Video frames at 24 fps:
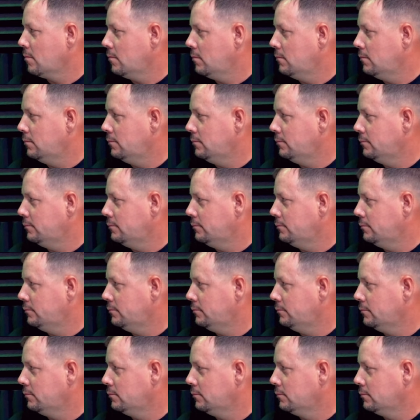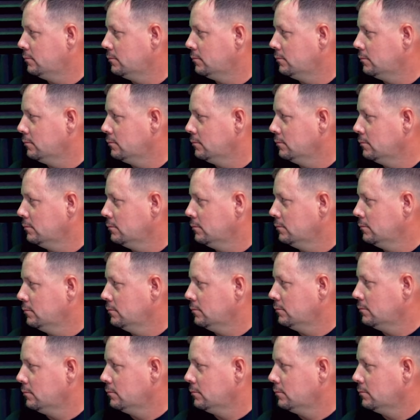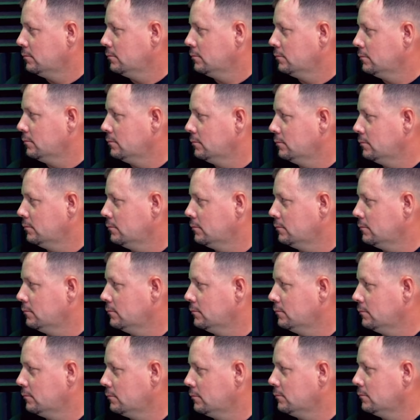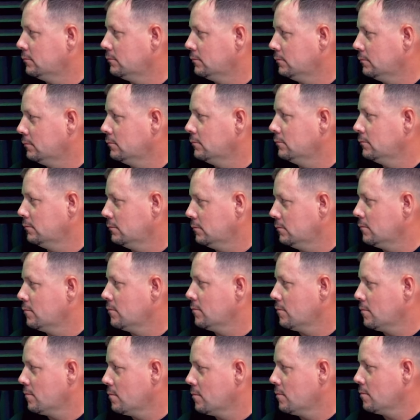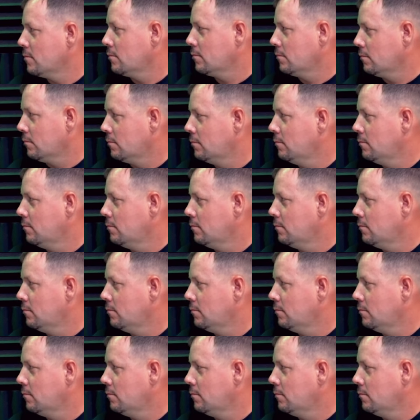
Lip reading: This person isn't speaking.